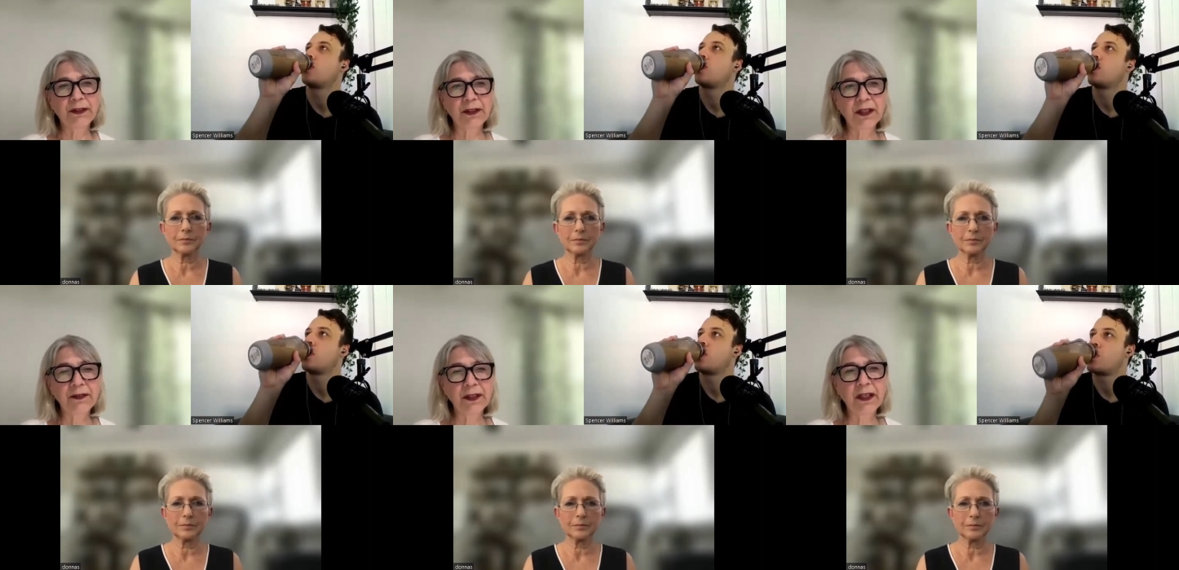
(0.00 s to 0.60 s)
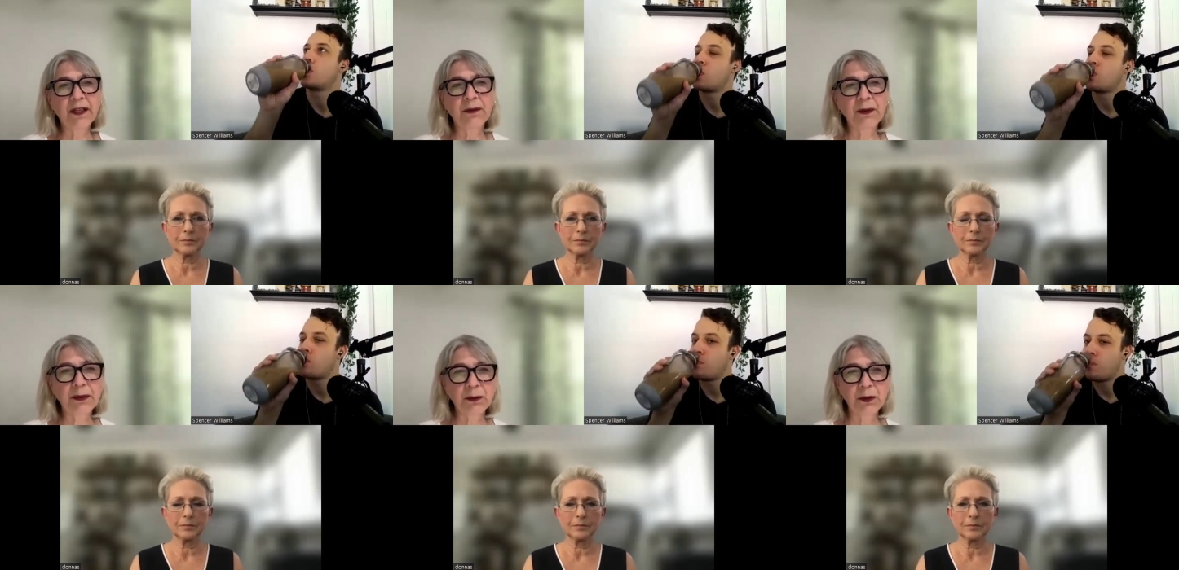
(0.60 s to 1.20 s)
Speaker 1: They're kind of like
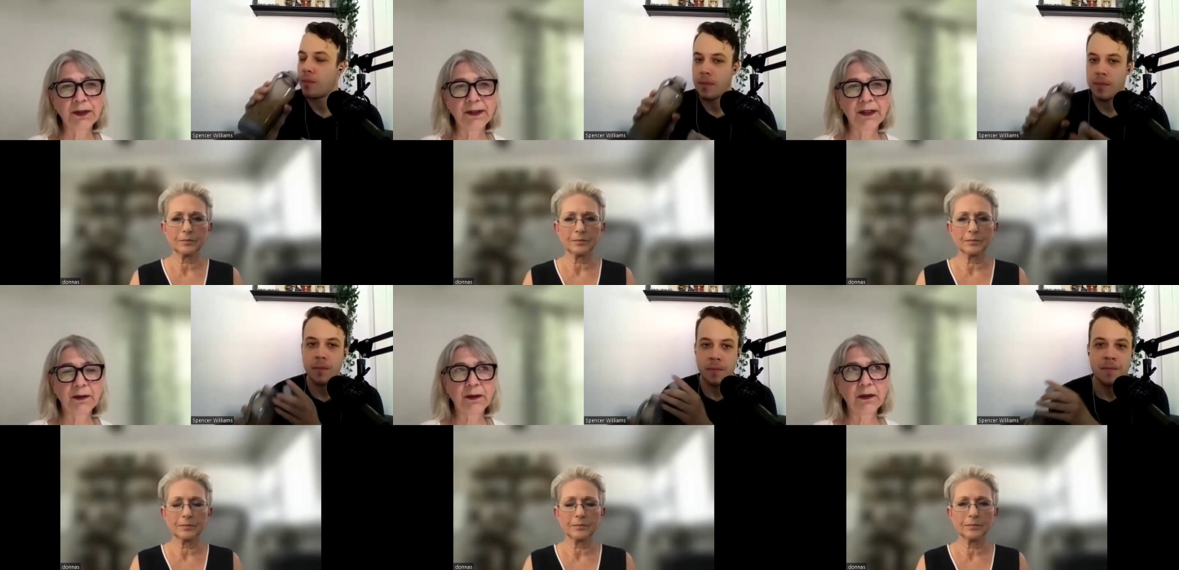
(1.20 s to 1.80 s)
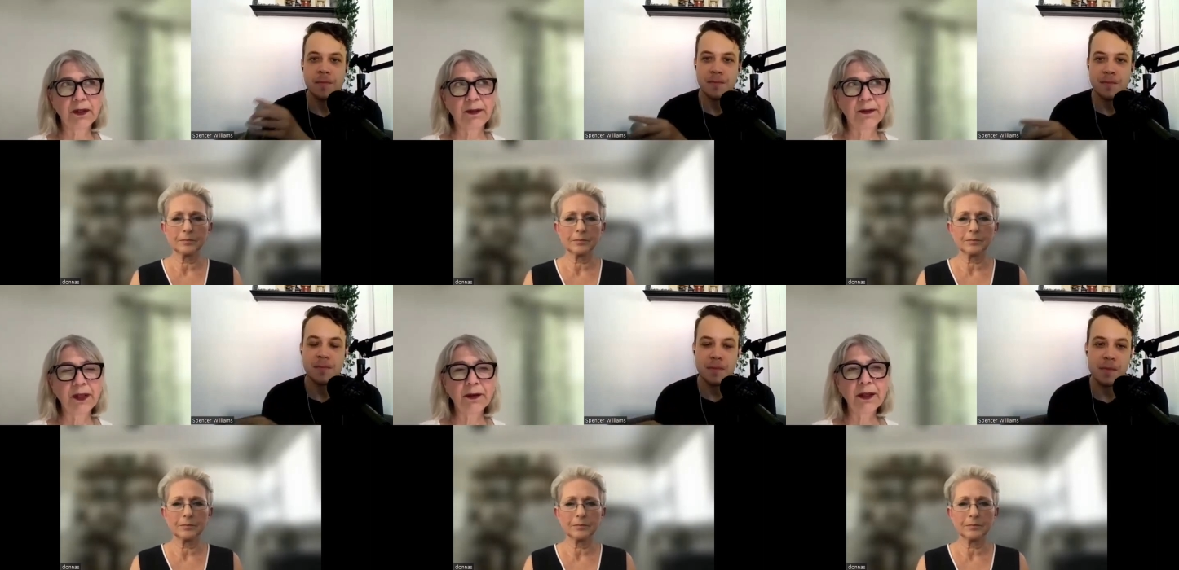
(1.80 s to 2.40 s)
unwritten rules that um,
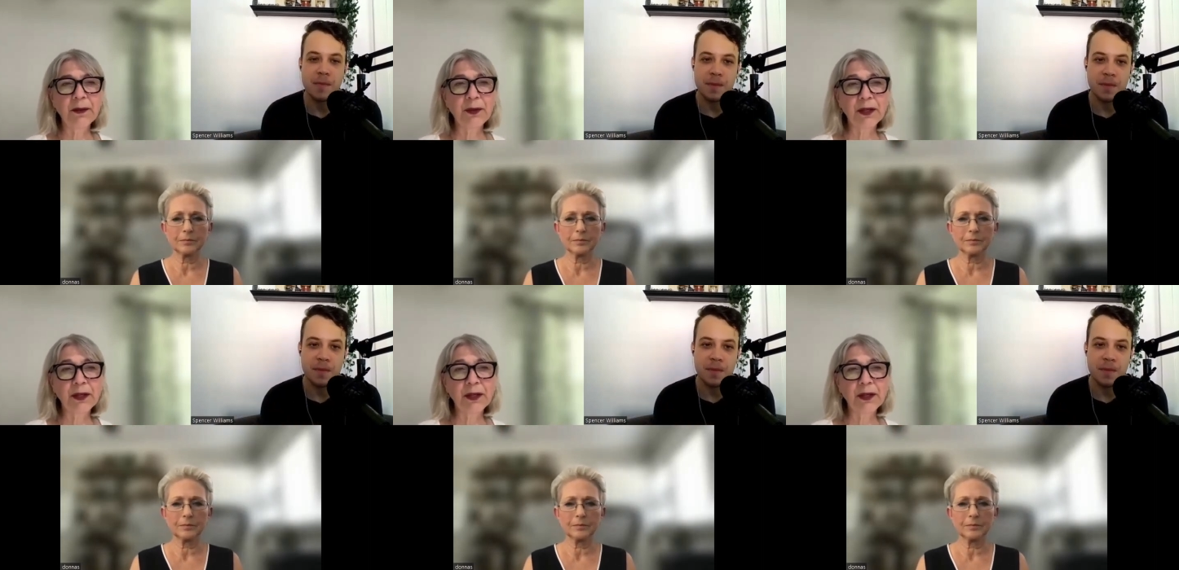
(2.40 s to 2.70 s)
they're in the